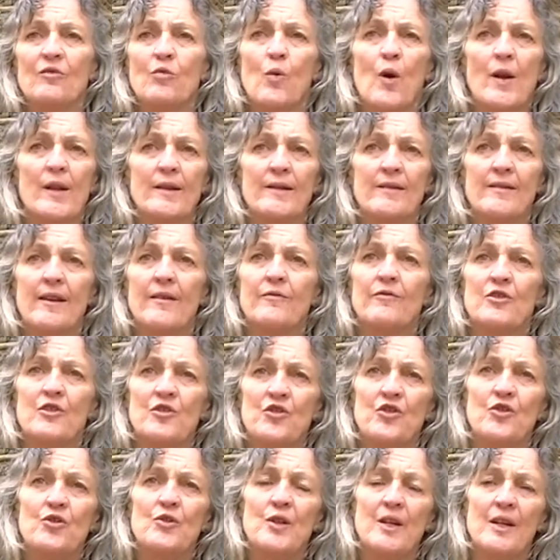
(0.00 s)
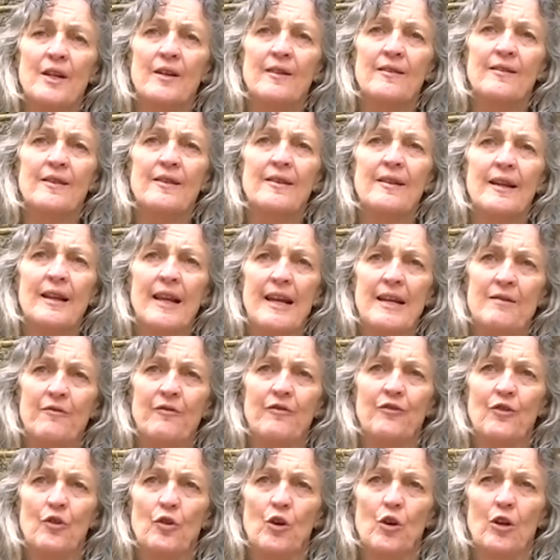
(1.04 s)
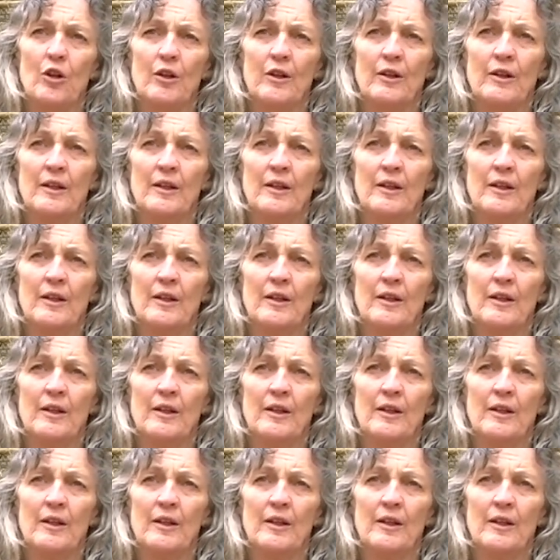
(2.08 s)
once every 2 years in the late fall.